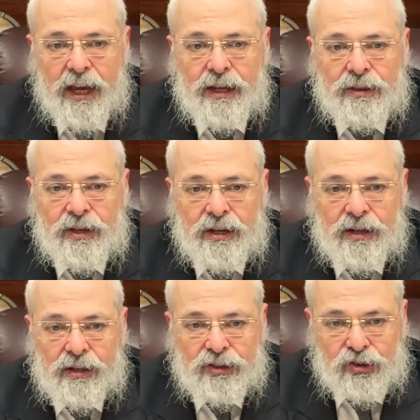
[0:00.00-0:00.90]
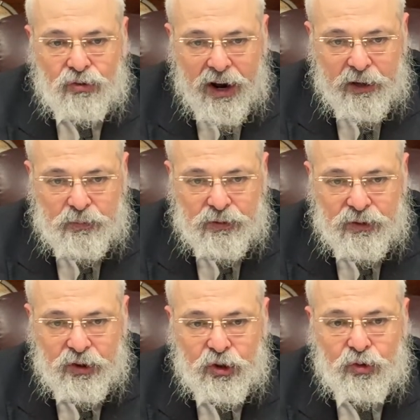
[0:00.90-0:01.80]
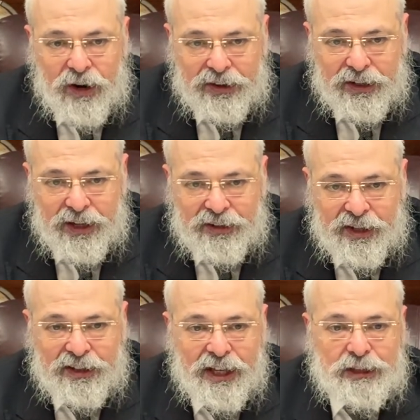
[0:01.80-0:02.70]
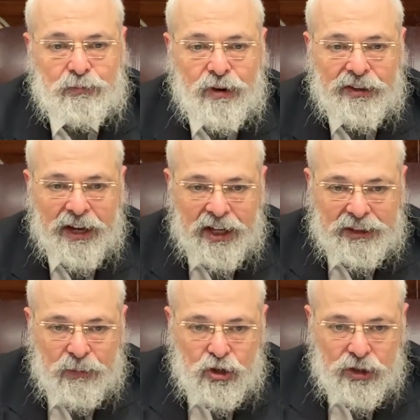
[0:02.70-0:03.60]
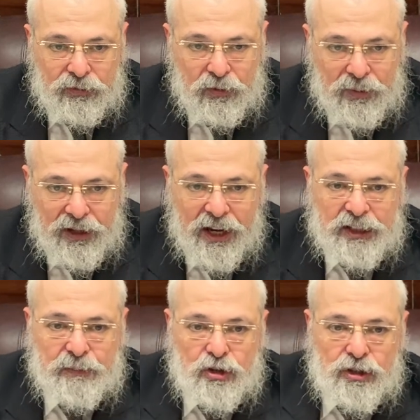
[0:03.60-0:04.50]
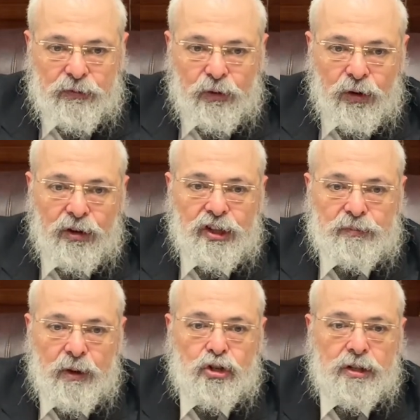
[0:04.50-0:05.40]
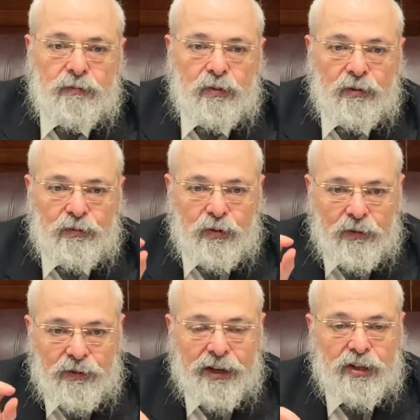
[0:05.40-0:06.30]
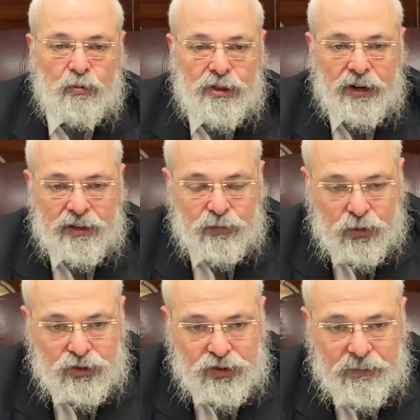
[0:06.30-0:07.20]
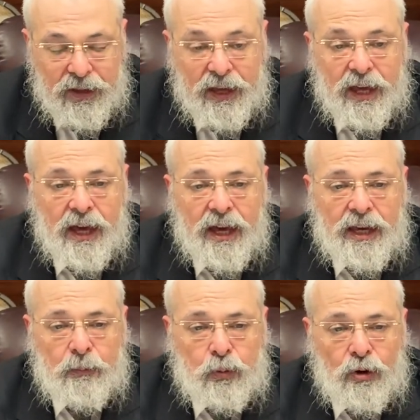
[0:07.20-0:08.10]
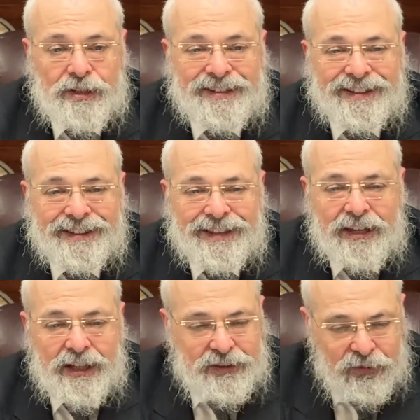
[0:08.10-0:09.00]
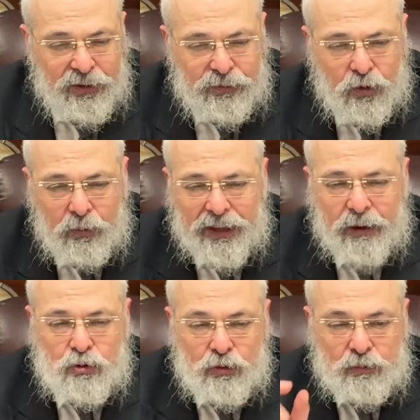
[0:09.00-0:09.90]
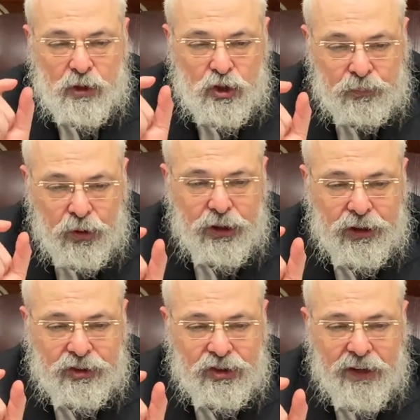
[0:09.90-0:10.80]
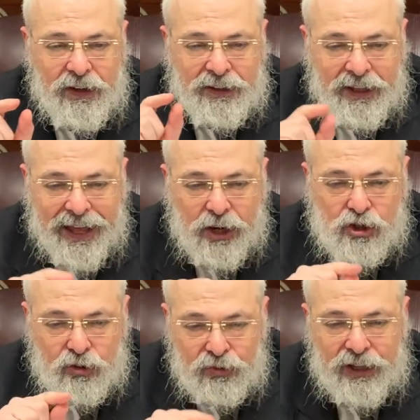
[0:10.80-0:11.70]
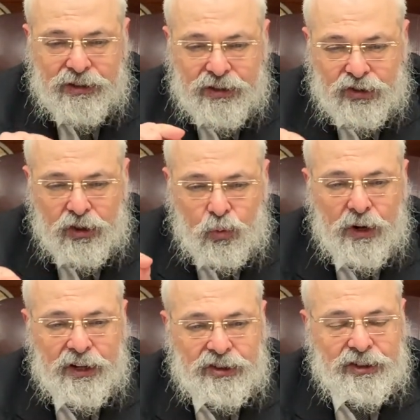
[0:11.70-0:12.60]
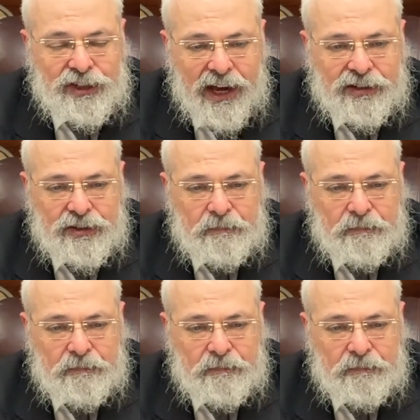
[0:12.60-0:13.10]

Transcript: the scribe to write the geth, and he tells him, write the geth especially for me, especially for her, and especially for affecting with her a divorce. He appoints it's a very formal language with special booklets that actually read, so the wording is exact.